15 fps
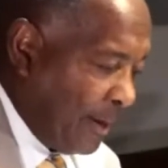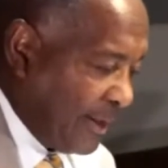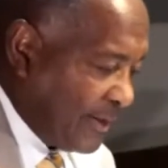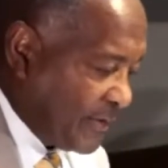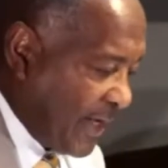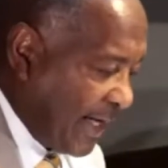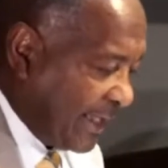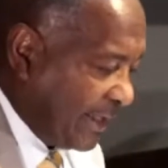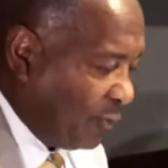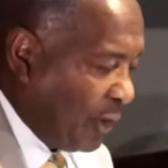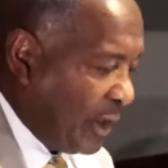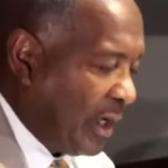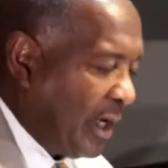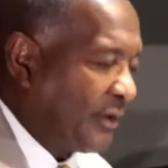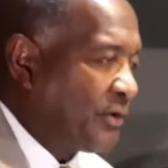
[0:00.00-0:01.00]
Second, we
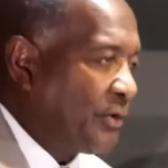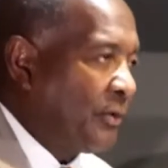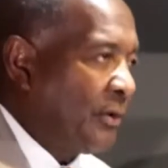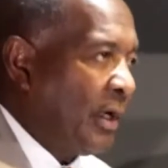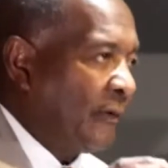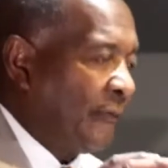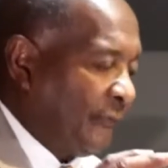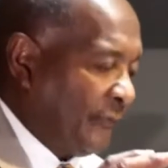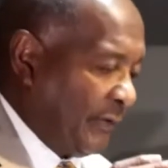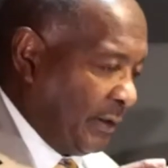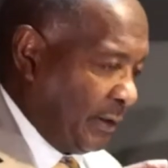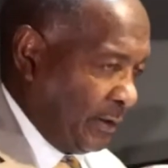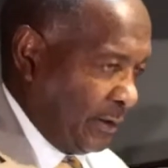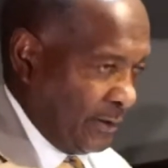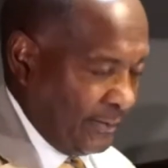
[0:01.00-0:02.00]
are to
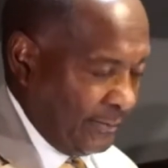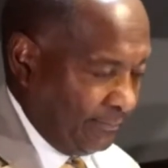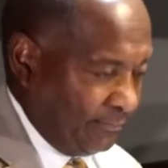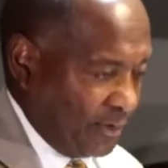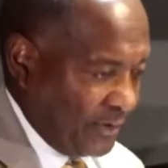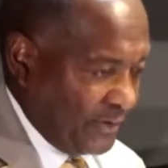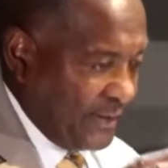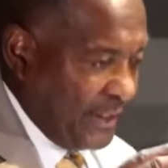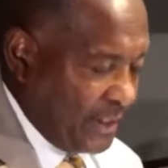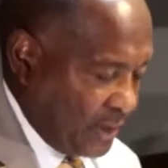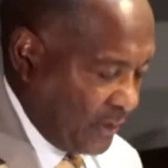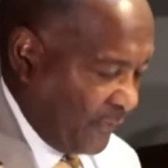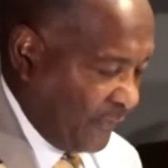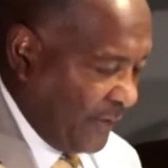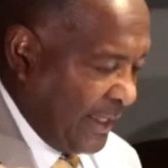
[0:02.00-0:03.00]
affirm, to
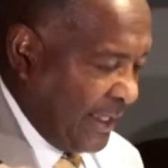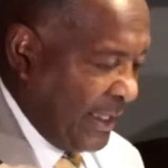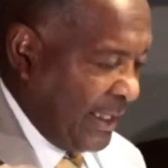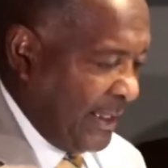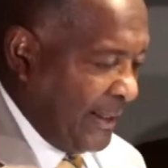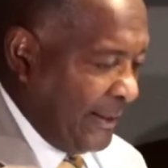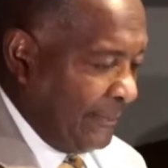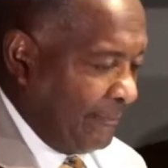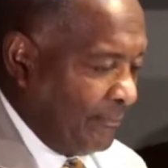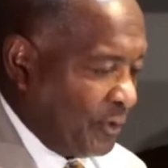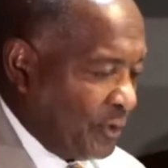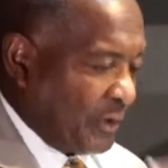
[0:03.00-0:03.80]
testify, to